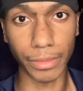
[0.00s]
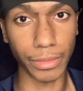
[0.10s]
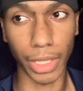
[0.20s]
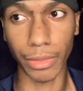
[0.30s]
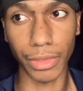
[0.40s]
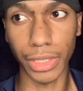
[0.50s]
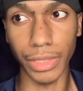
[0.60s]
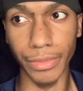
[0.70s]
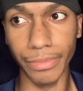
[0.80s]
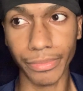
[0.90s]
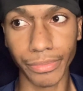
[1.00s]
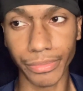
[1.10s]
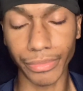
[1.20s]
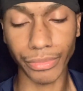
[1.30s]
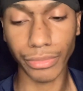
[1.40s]
I really
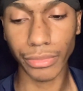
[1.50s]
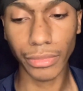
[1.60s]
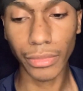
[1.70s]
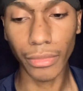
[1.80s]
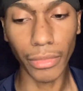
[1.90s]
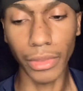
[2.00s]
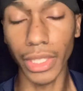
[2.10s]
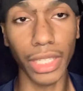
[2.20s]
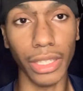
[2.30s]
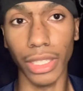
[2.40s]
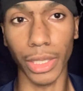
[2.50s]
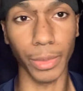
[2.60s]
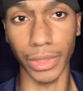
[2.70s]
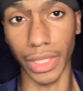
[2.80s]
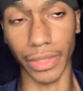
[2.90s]
didn't look up to
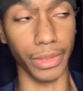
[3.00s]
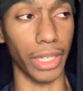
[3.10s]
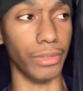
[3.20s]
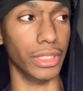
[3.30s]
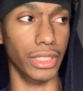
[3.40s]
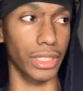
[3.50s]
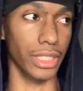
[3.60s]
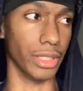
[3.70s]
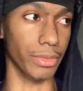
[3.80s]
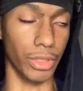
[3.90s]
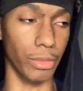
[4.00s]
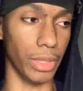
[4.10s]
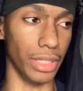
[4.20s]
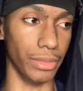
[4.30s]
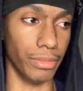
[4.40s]
nothing. I really didn't look up to
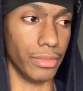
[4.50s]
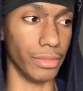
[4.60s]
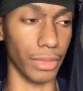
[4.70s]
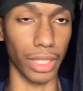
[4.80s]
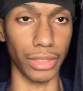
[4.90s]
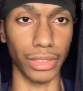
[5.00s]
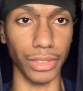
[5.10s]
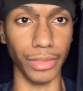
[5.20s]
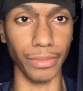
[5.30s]
nobody, honestly.